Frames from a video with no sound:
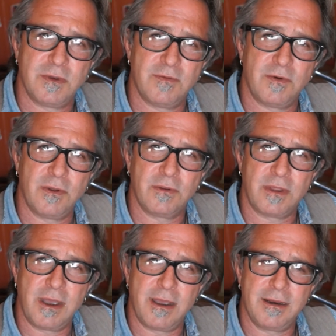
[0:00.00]
of all
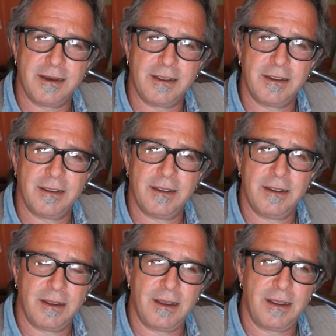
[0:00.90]
of that.
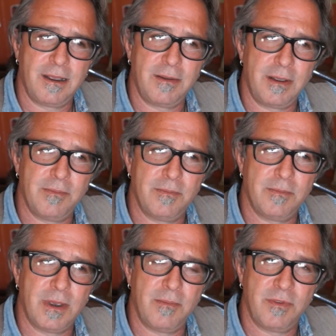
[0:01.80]
And
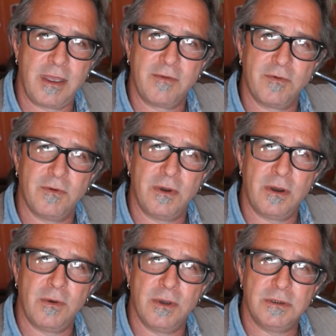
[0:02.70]
I'm thankful
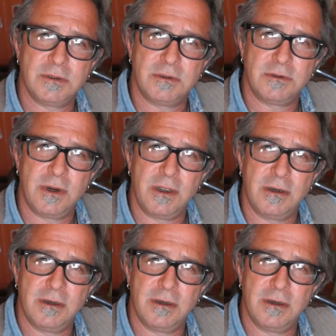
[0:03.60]
always to try